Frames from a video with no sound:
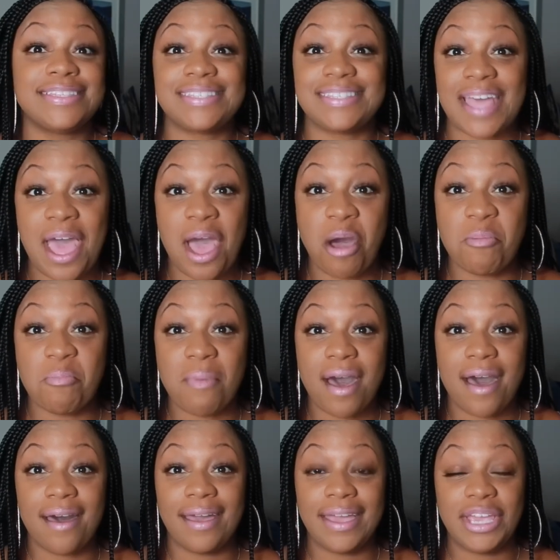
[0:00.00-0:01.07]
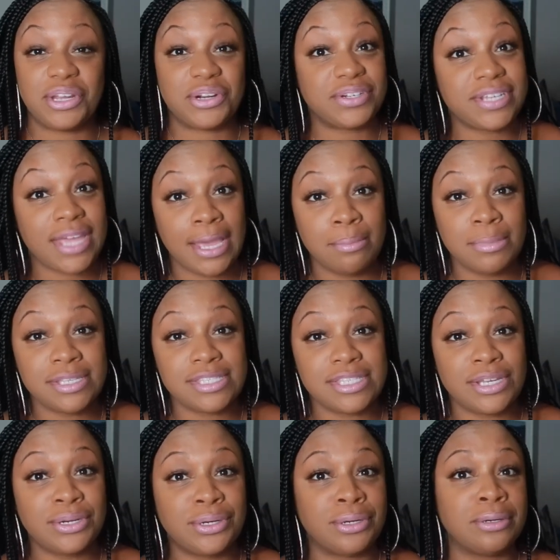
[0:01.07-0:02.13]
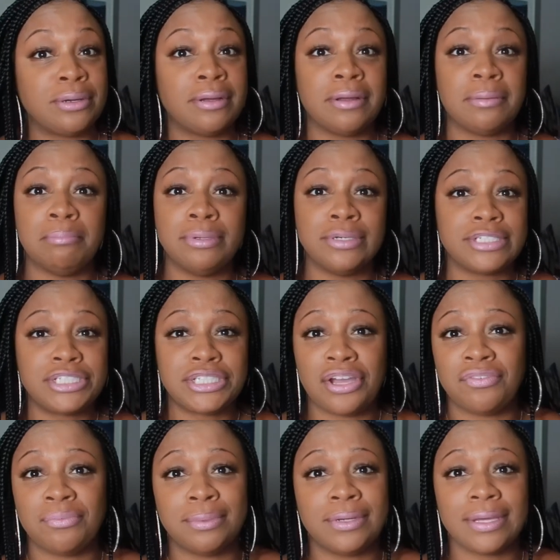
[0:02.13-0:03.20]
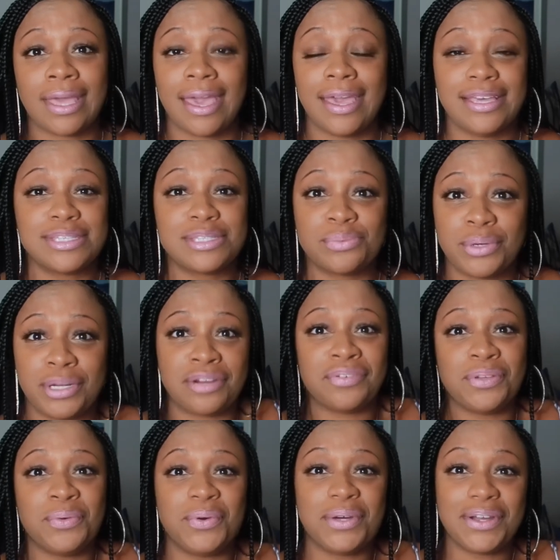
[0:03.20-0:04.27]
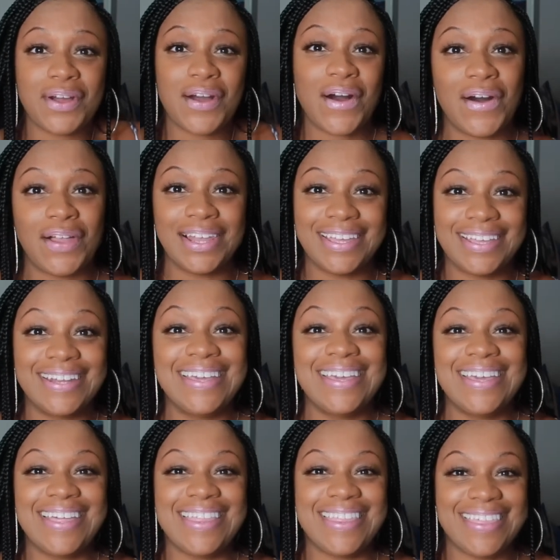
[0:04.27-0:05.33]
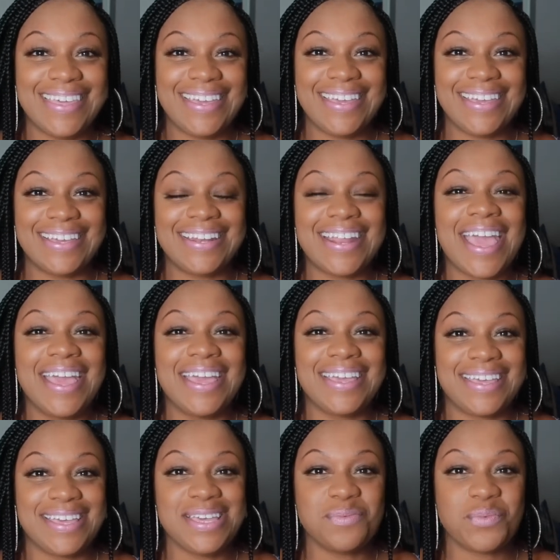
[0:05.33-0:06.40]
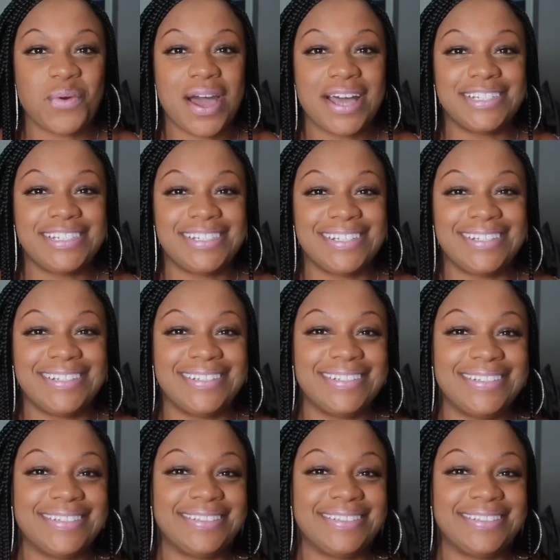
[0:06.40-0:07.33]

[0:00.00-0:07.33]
styled my entertainment center, bookshelf, bookcase, whatever you want to call it, then keep watching.